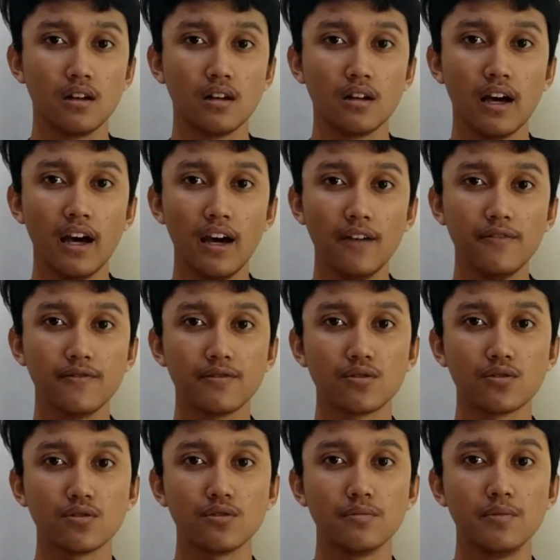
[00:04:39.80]
have
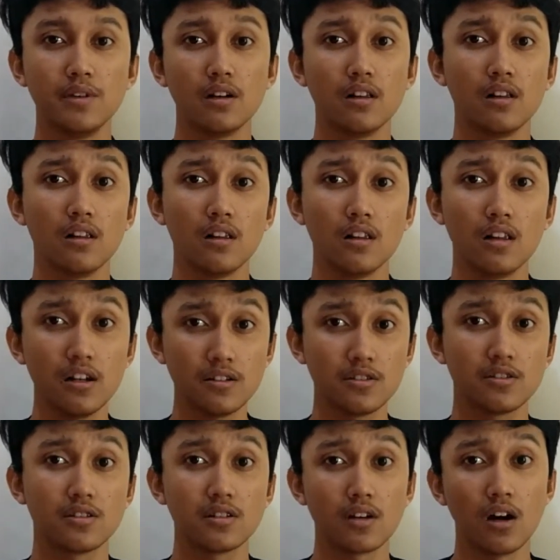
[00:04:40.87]
to be
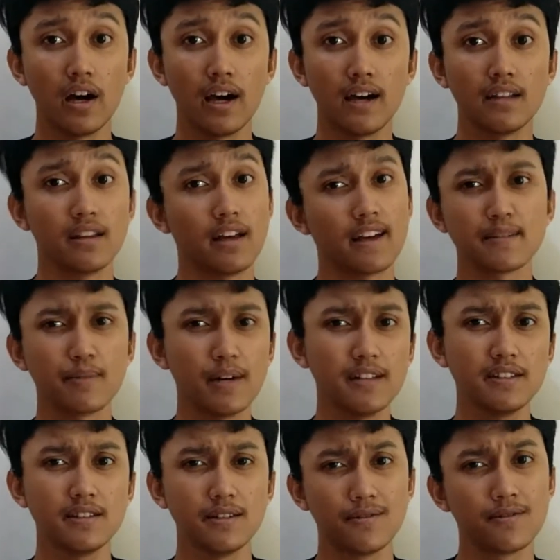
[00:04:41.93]
large and
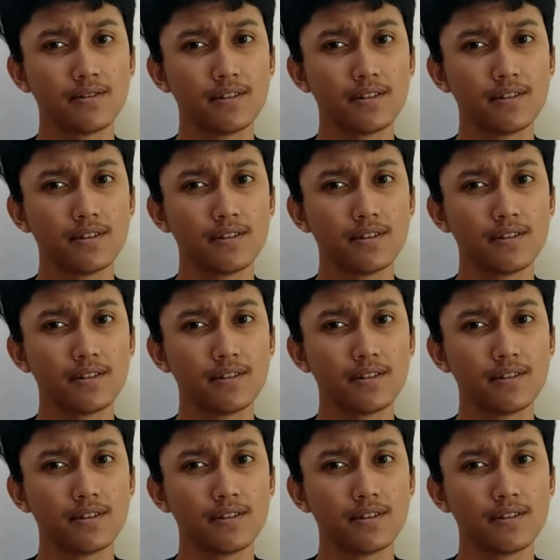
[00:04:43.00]
expensive.